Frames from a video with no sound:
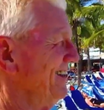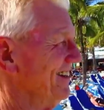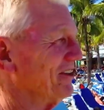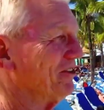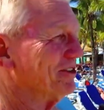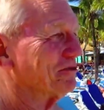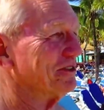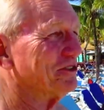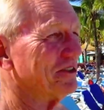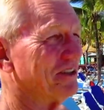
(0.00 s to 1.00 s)
And of course,
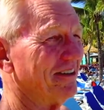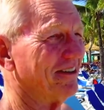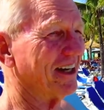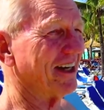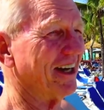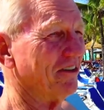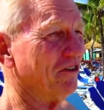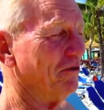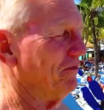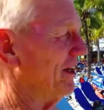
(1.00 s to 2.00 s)
when, she, when I got
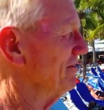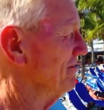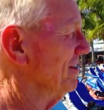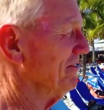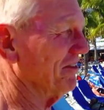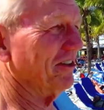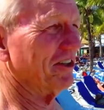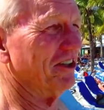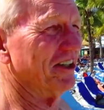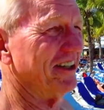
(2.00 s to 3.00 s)
home, that wasn't
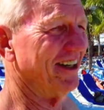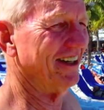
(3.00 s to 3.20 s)
real good.